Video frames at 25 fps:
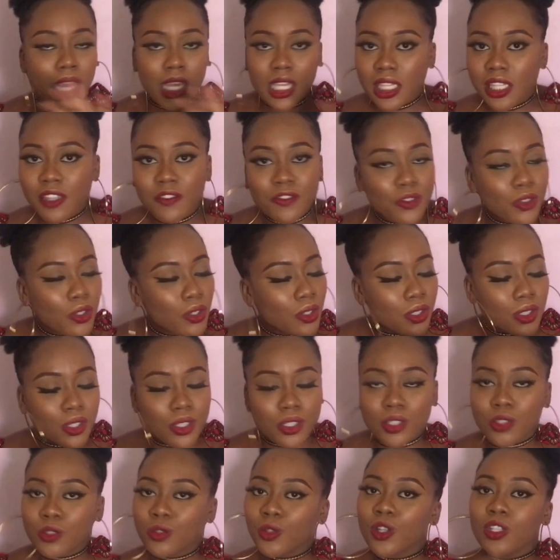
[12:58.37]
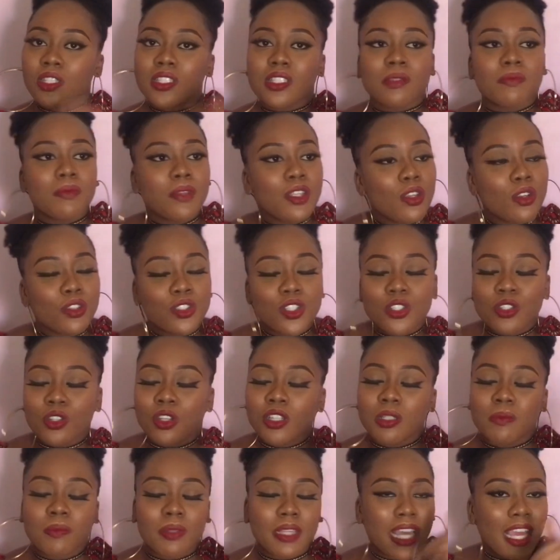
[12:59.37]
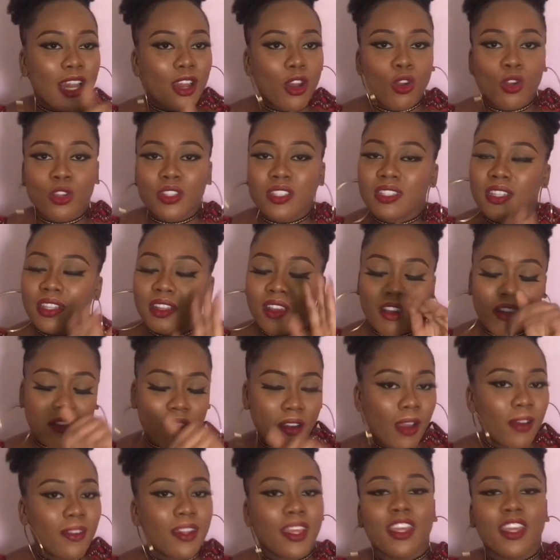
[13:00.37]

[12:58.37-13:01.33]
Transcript: If not, trust me, you're just going to get lost in the crowd,